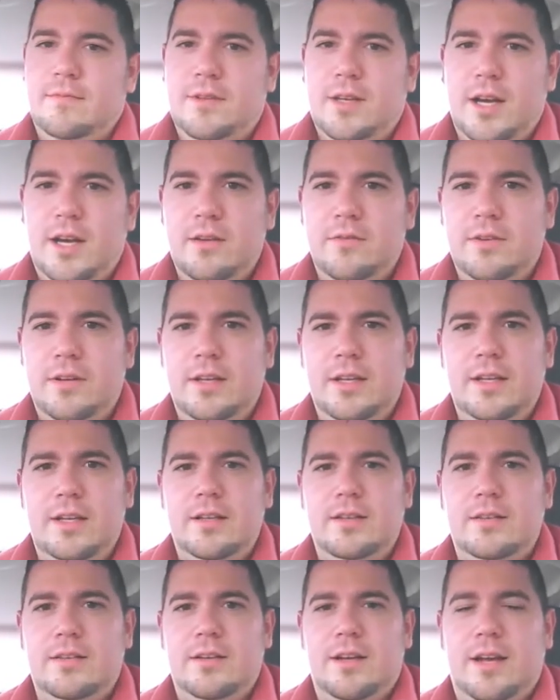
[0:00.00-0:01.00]
kind of a
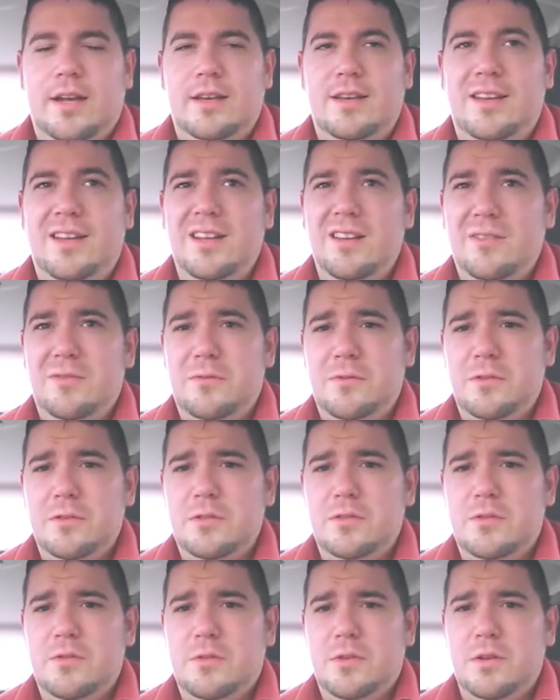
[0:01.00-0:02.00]
neat idea for a
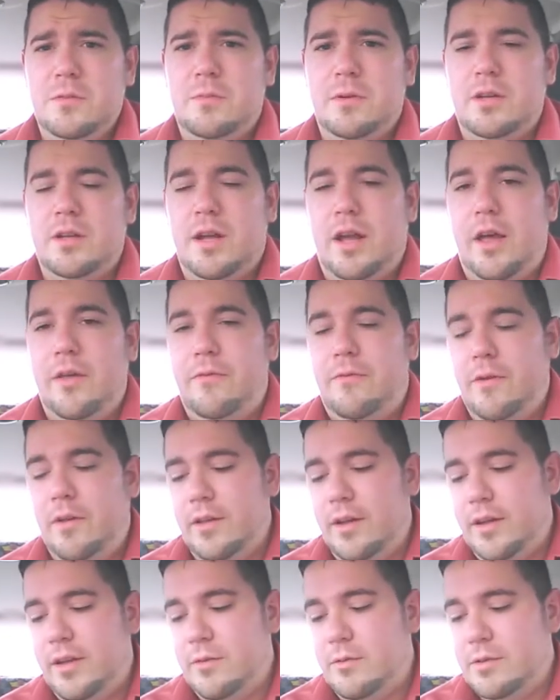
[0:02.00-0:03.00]
story, but I feel
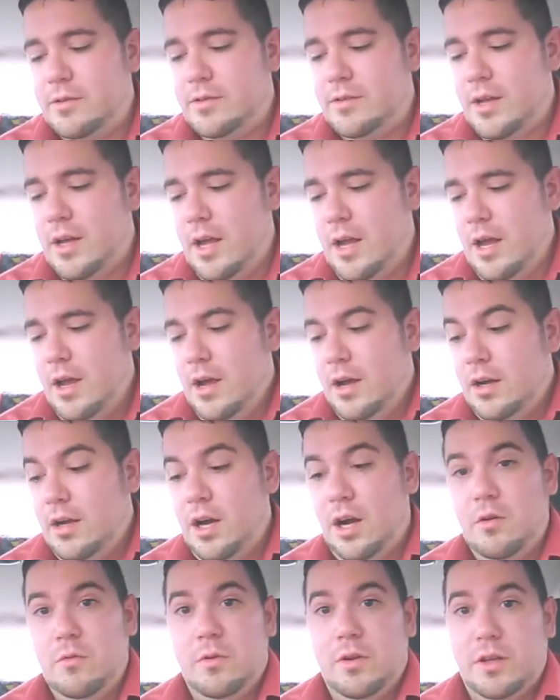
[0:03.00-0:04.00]
like it was
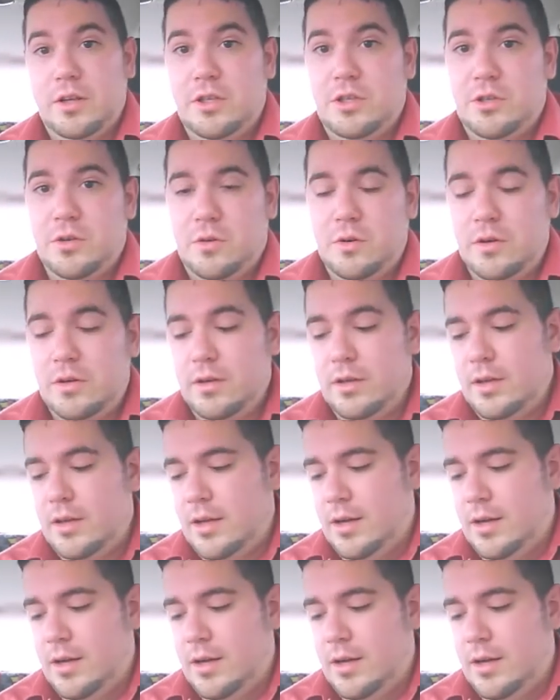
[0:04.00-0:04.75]
cut really short.